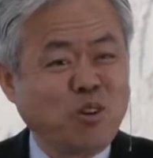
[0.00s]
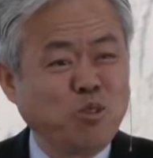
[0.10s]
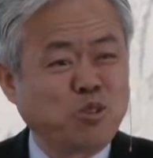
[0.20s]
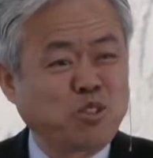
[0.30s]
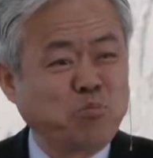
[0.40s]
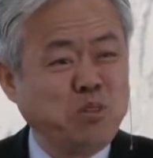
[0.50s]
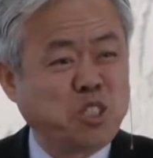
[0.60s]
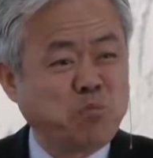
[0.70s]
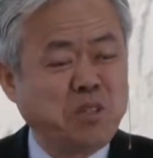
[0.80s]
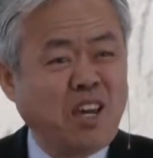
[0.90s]
those
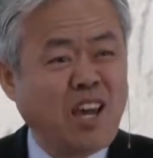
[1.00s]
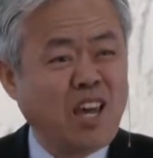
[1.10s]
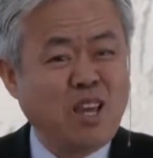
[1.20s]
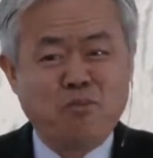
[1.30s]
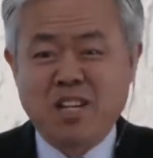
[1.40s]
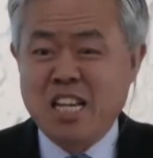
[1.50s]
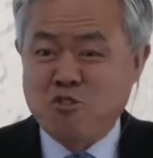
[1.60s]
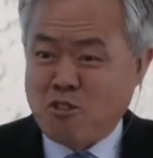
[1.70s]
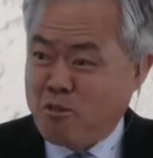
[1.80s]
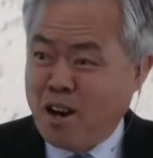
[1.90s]
misbehave and
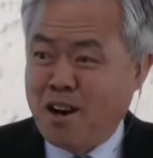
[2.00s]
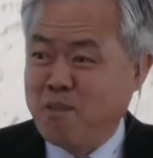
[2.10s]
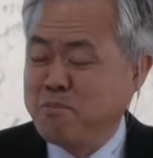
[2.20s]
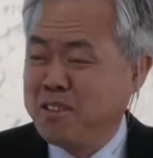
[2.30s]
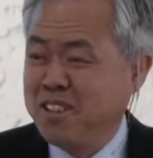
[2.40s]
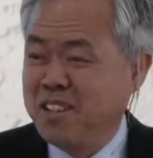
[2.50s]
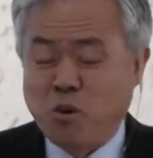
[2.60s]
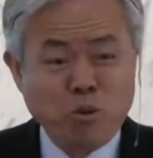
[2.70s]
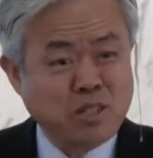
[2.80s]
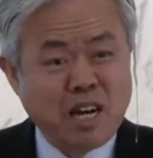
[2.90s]
interrupt
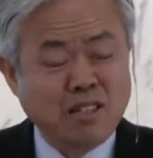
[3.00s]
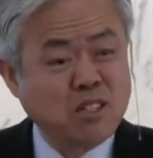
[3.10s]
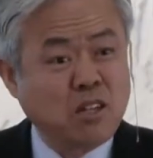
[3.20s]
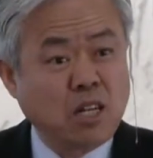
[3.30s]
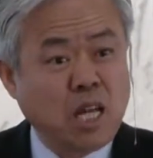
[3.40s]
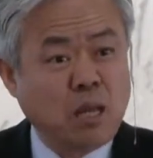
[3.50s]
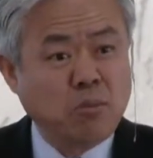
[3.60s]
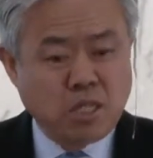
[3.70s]
wrote down their name.